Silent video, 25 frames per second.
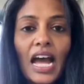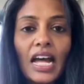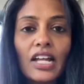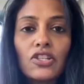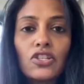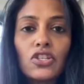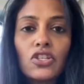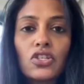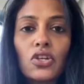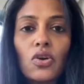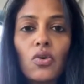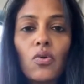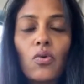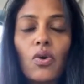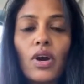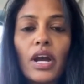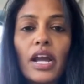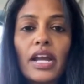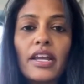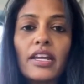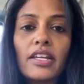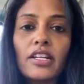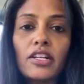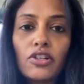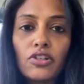And so
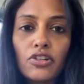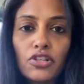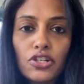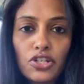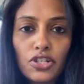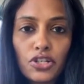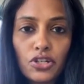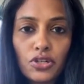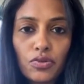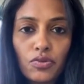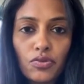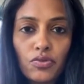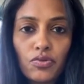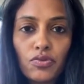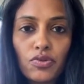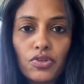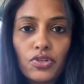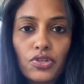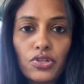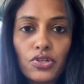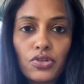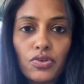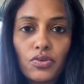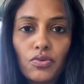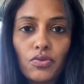I encourage you
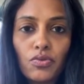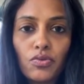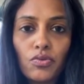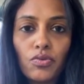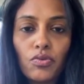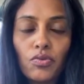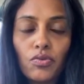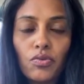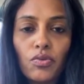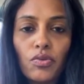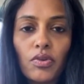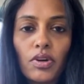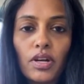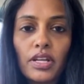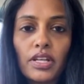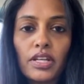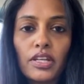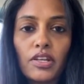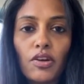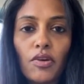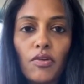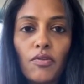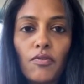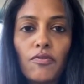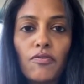to,
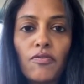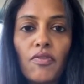you know,